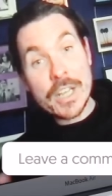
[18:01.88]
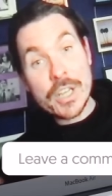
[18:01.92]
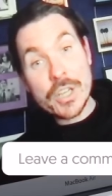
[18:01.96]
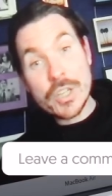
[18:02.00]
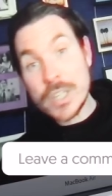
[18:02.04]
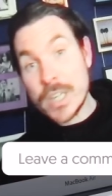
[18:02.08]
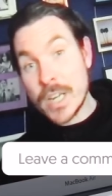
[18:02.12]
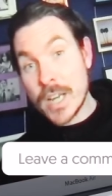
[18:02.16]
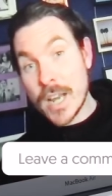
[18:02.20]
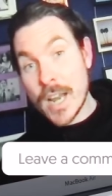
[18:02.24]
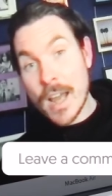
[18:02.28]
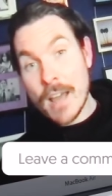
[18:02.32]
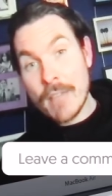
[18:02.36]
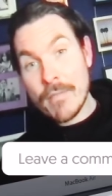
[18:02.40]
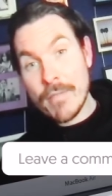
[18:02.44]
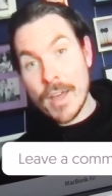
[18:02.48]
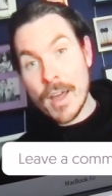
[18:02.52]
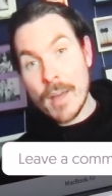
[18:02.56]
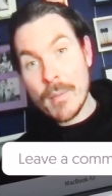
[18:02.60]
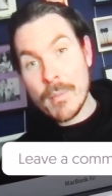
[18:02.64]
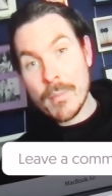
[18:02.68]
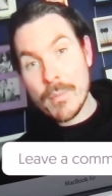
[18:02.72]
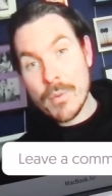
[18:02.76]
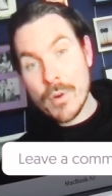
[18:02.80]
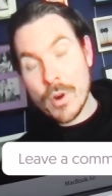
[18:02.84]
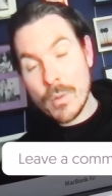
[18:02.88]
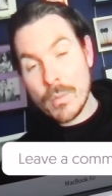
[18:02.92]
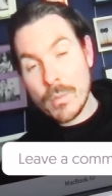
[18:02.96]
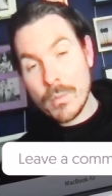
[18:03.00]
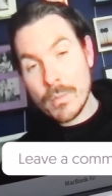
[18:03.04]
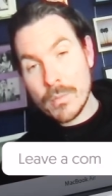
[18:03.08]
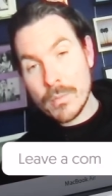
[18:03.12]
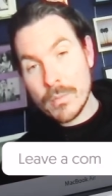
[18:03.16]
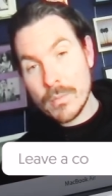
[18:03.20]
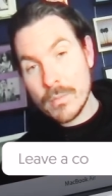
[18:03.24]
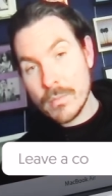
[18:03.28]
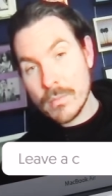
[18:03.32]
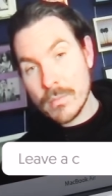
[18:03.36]
you didn't have that
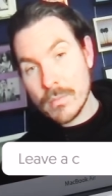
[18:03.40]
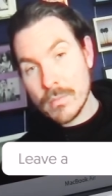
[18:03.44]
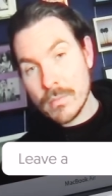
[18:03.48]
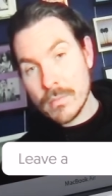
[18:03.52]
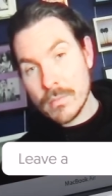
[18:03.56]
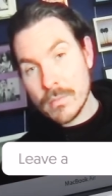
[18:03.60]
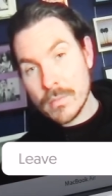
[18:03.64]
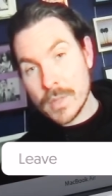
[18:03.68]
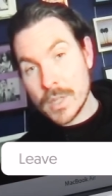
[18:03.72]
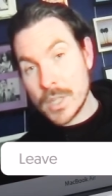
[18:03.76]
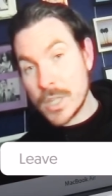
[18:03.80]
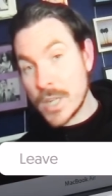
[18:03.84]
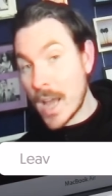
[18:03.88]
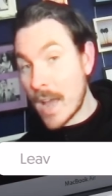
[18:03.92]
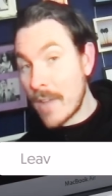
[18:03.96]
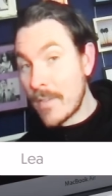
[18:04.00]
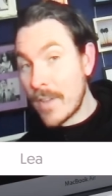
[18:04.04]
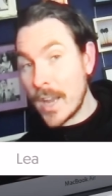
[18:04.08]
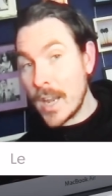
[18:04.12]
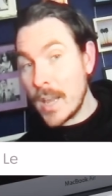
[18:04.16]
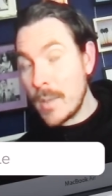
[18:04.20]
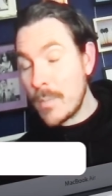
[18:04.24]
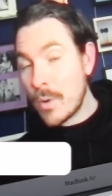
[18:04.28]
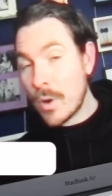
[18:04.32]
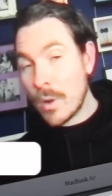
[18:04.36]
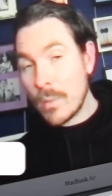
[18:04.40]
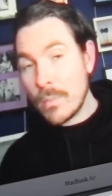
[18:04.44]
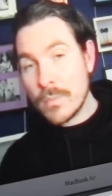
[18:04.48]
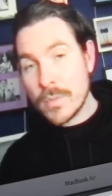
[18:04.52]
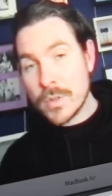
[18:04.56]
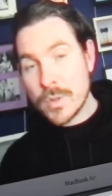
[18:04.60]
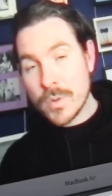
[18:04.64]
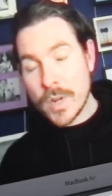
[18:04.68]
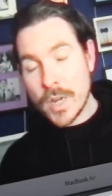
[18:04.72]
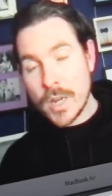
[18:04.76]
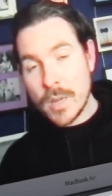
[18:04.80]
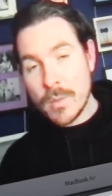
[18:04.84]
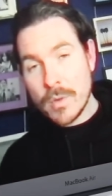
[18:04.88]
problem. Did you have any
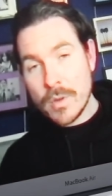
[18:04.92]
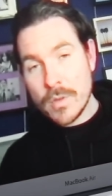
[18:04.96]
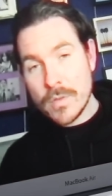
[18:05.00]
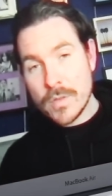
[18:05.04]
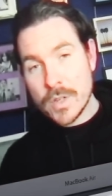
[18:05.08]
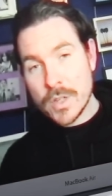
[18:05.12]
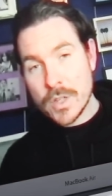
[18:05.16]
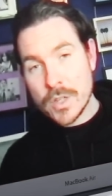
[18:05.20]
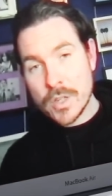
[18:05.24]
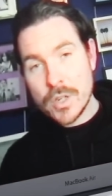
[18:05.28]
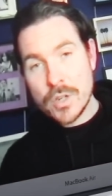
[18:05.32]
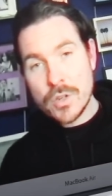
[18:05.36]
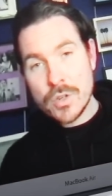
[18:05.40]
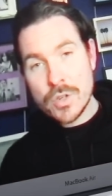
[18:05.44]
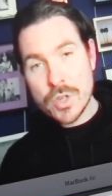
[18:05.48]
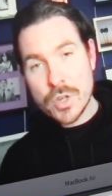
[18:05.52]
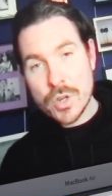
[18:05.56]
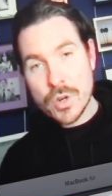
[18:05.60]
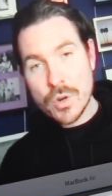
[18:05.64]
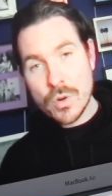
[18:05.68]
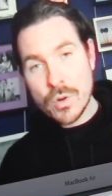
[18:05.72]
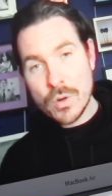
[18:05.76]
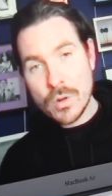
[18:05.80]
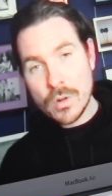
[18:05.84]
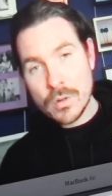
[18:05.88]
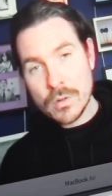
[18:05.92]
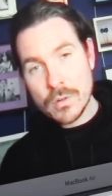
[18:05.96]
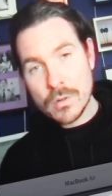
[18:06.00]
problems when you moved to the new school?